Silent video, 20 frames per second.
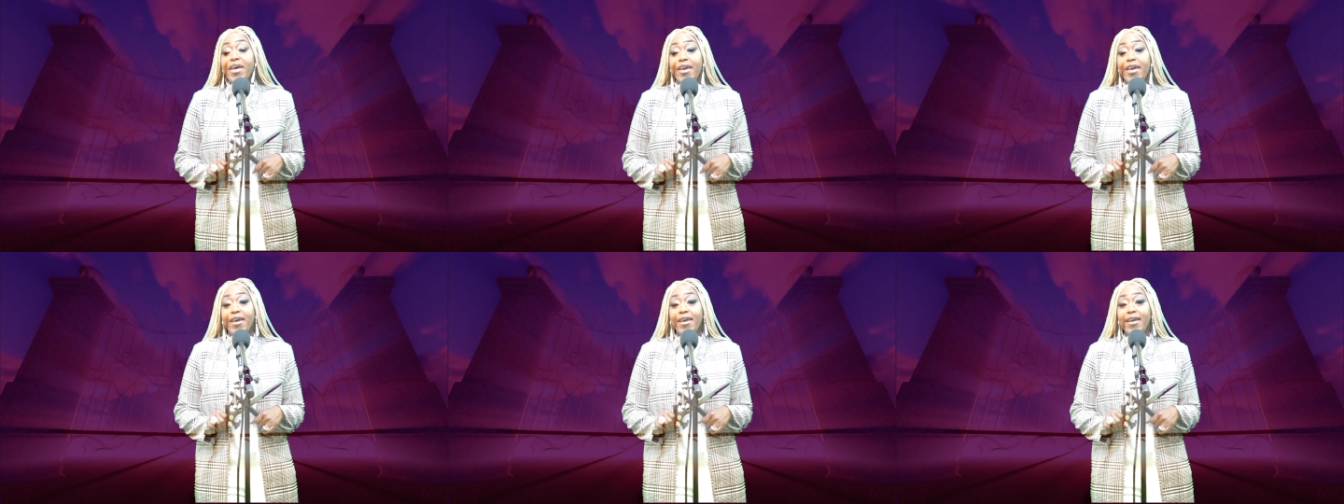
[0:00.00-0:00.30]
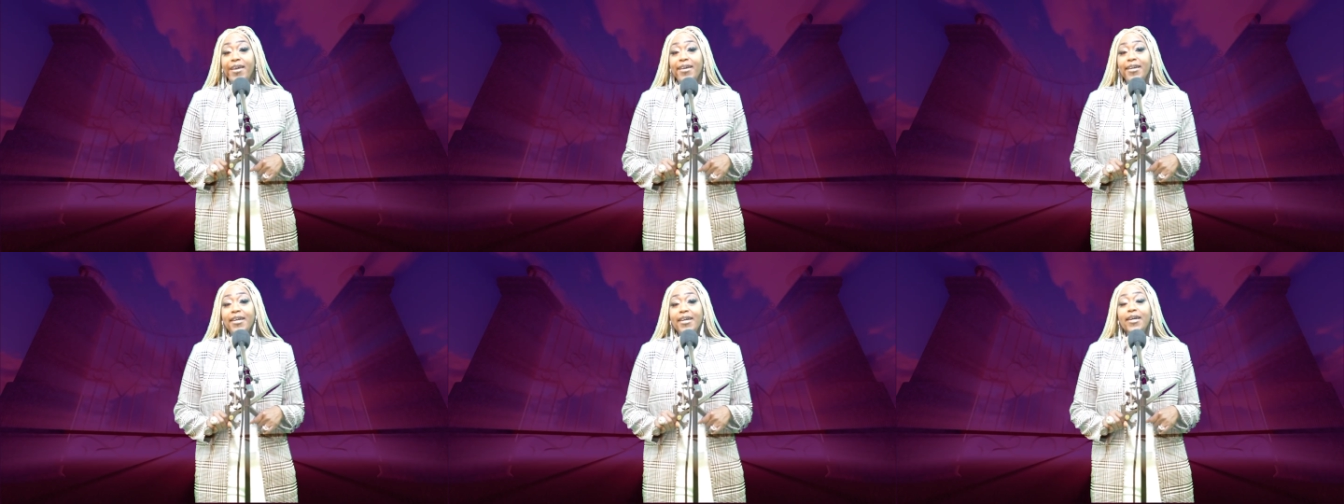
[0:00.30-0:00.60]

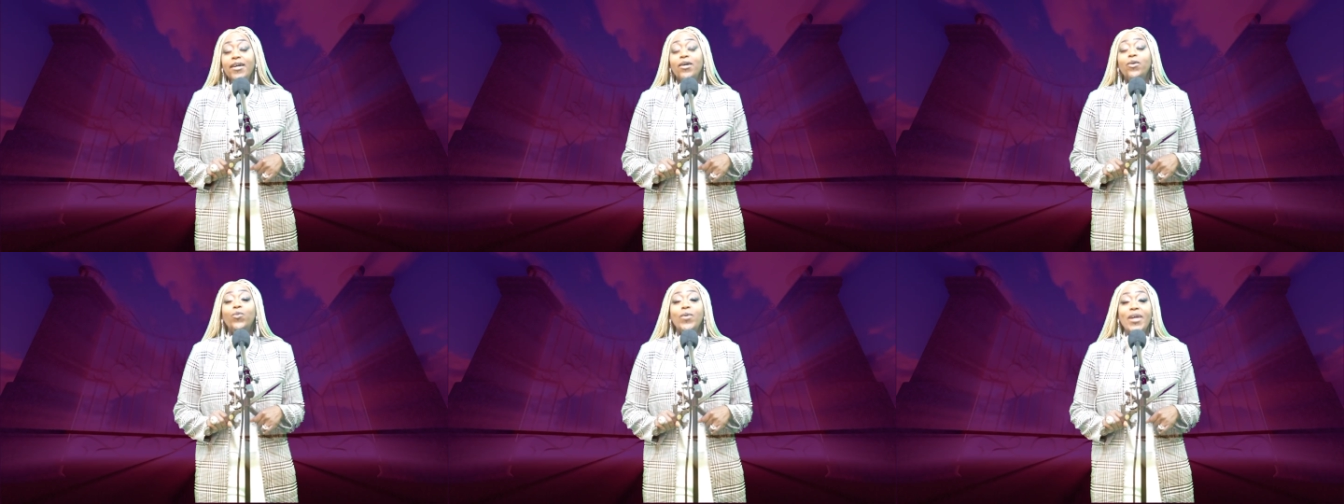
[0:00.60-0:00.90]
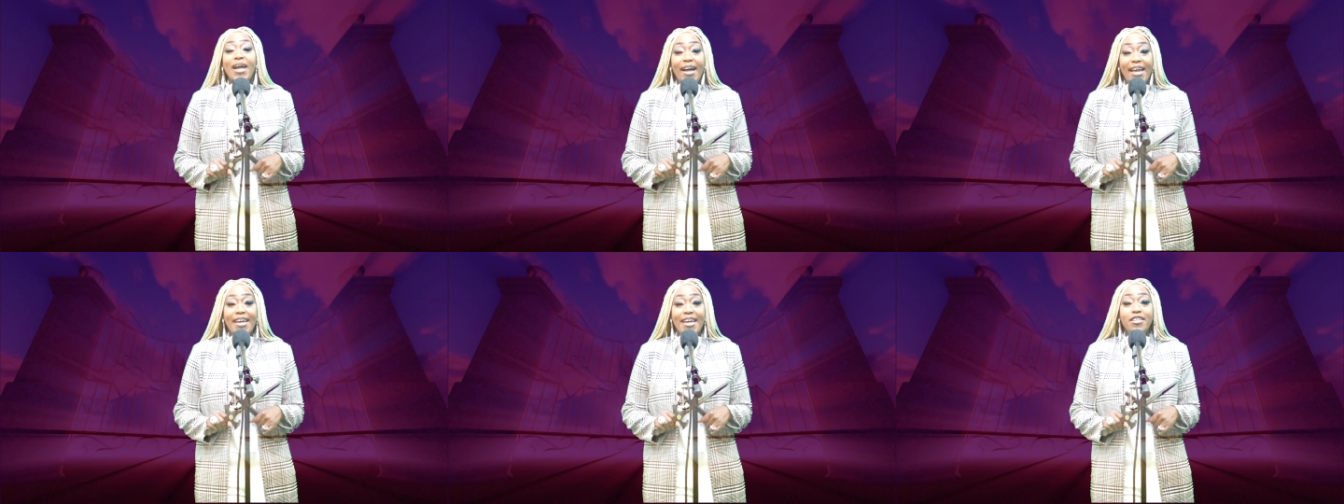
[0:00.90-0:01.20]
We
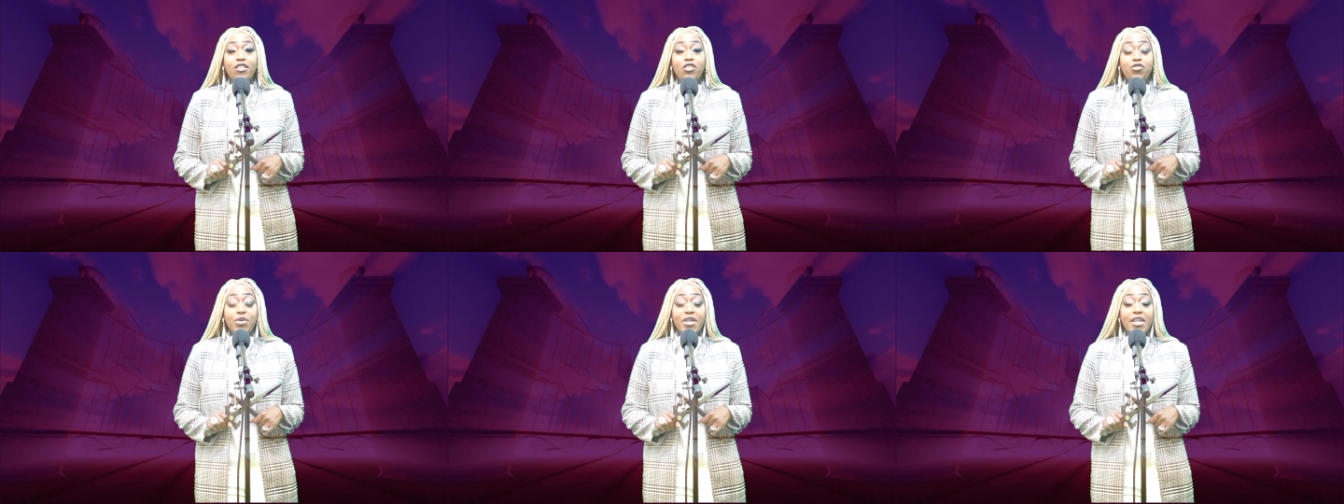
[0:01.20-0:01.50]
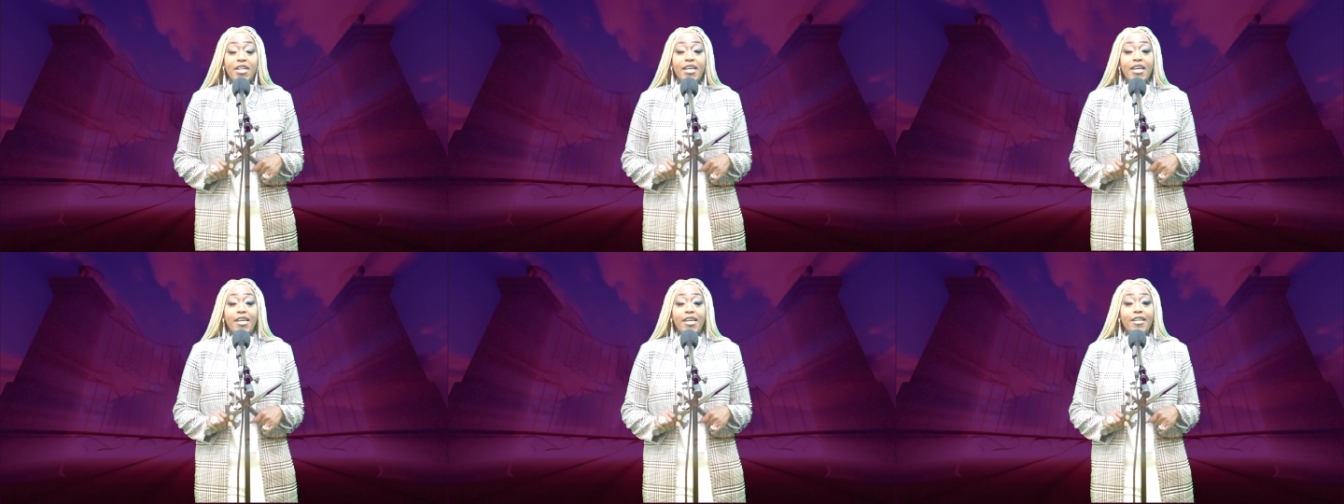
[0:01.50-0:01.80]
are entering
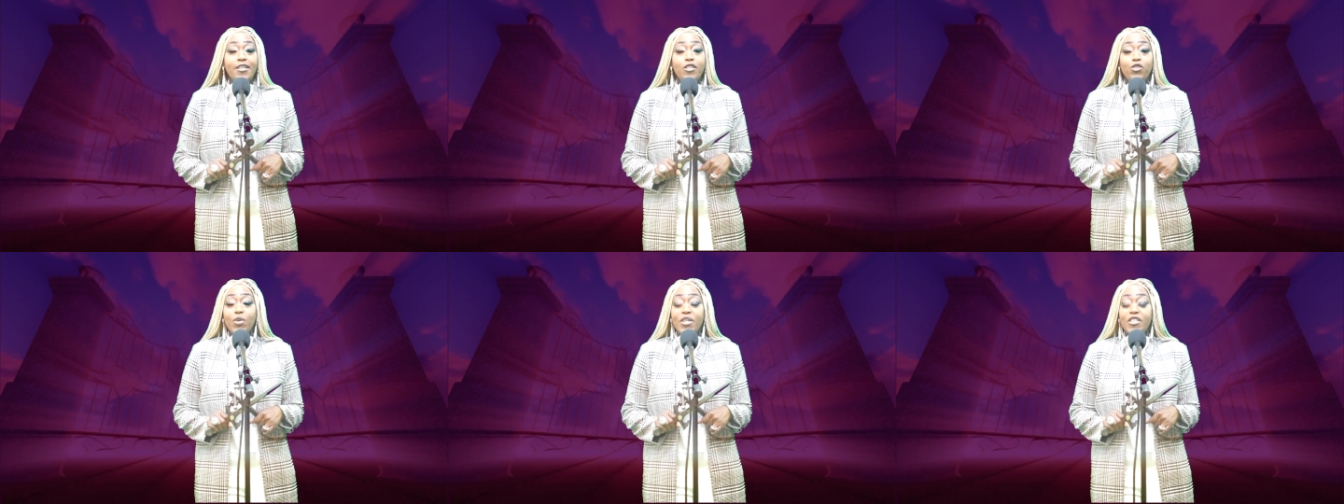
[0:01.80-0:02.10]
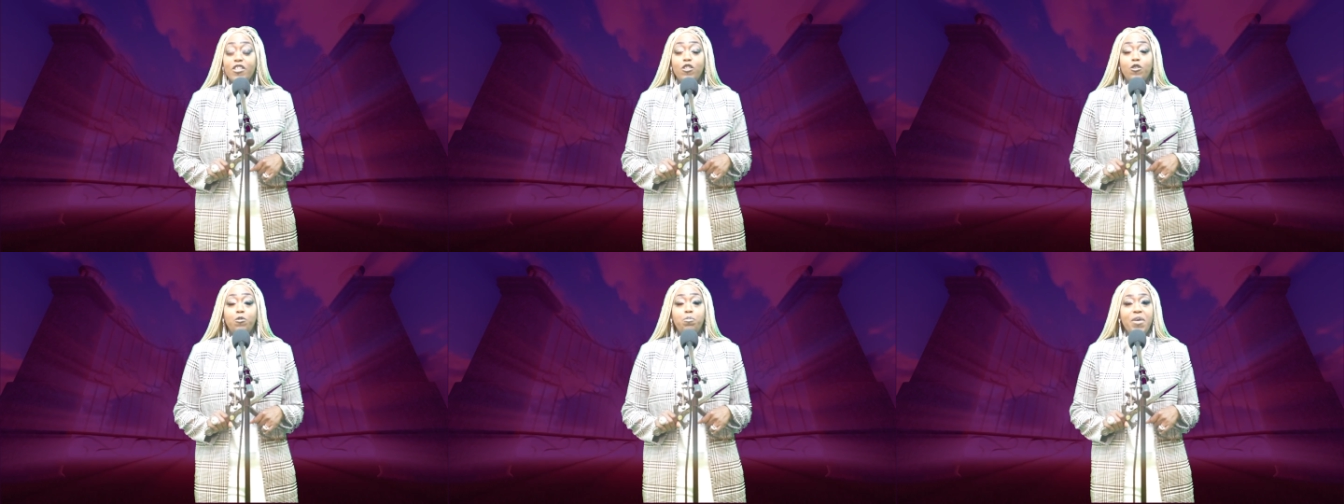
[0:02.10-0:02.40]
into a
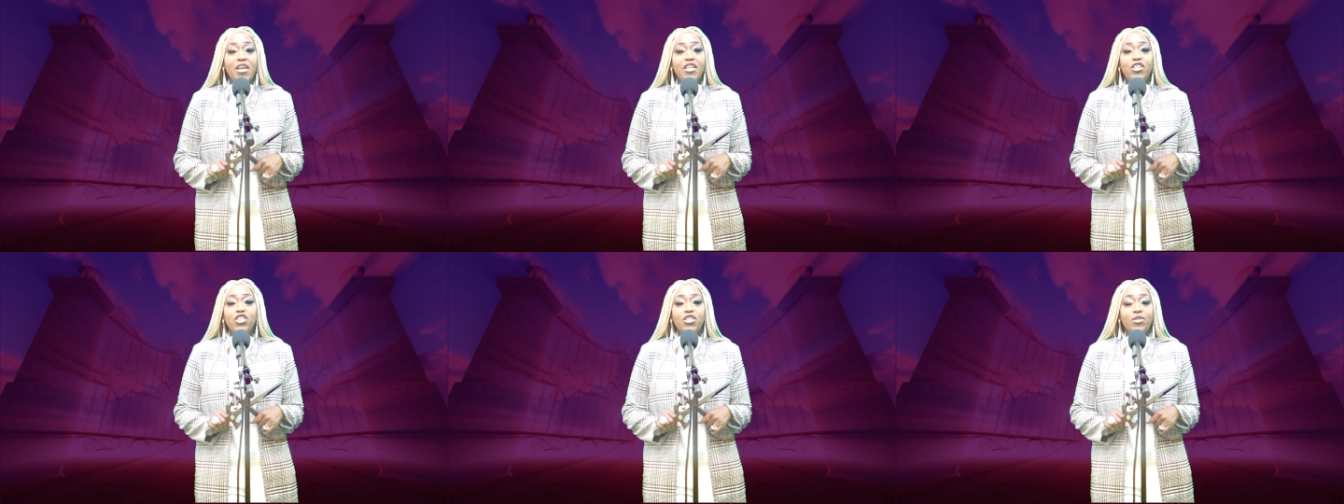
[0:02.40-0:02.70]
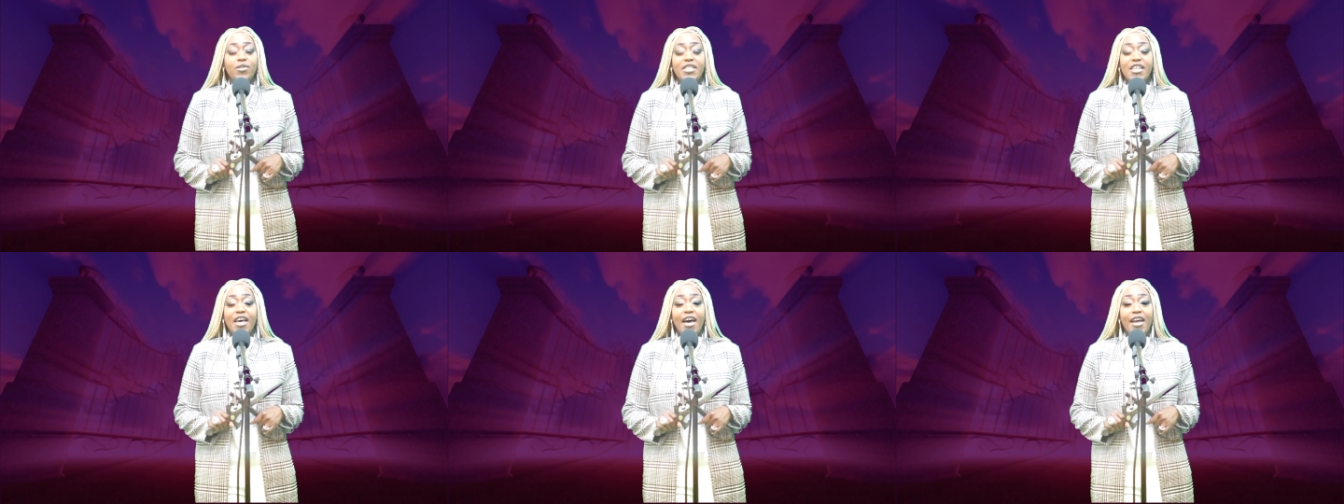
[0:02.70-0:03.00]
special
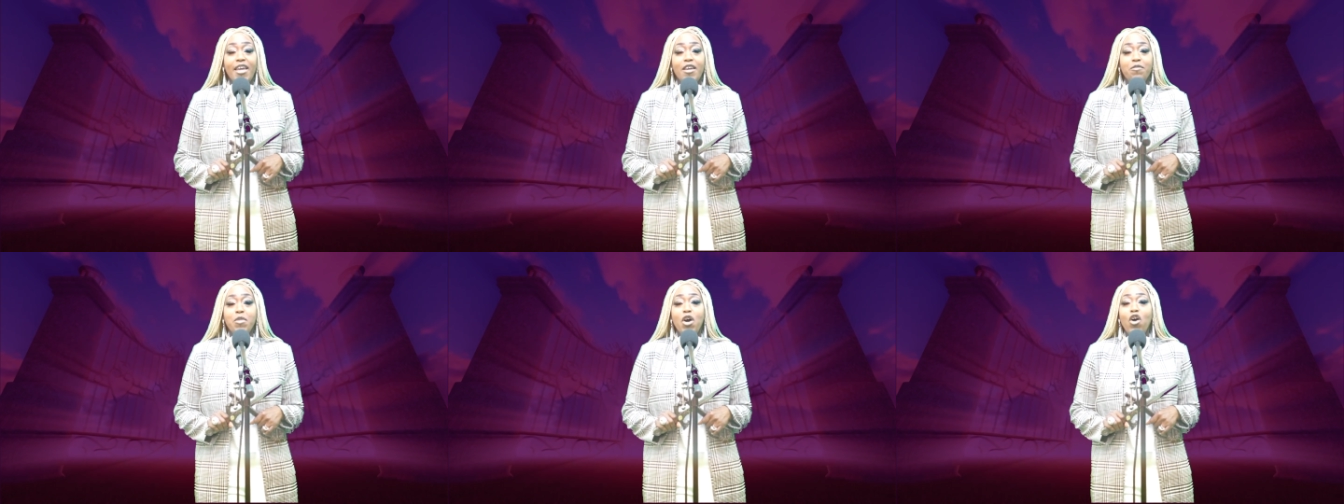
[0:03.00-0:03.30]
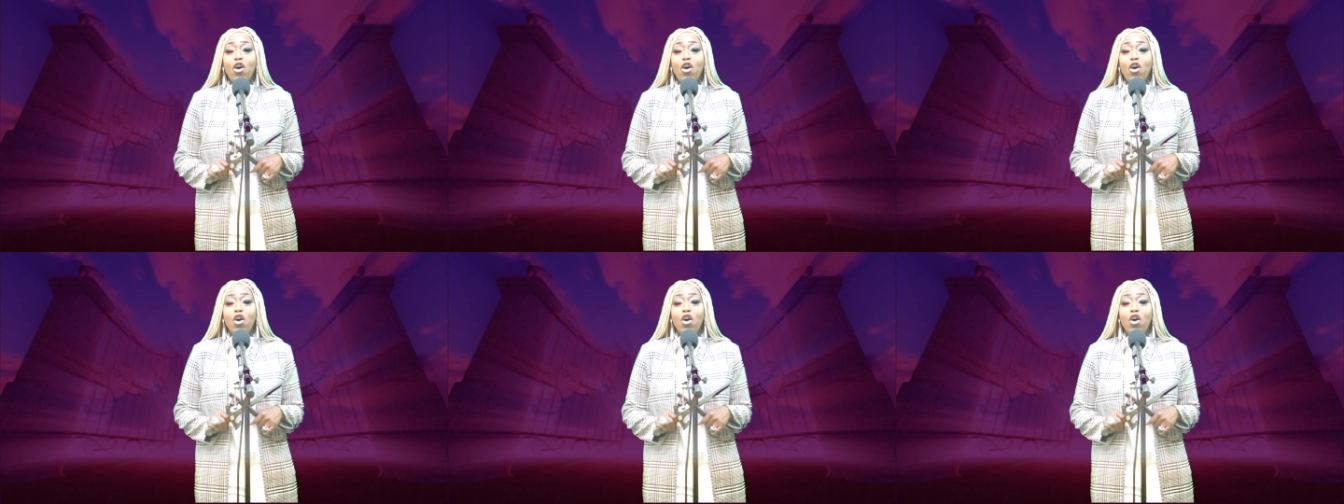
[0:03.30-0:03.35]
time.